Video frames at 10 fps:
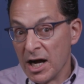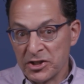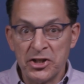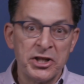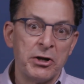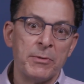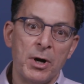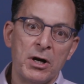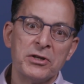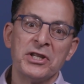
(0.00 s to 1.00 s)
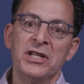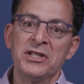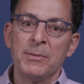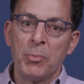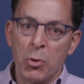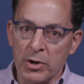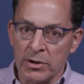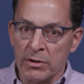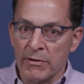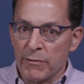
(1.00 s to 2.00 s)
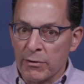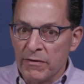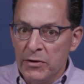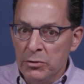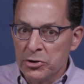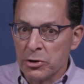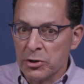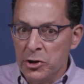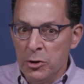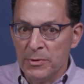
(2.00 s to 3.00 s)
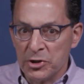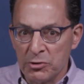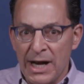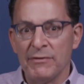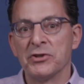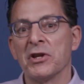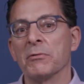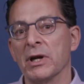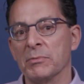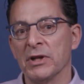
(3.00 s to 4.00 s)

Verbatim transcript: oxygen on Mars is important for future human travel to the red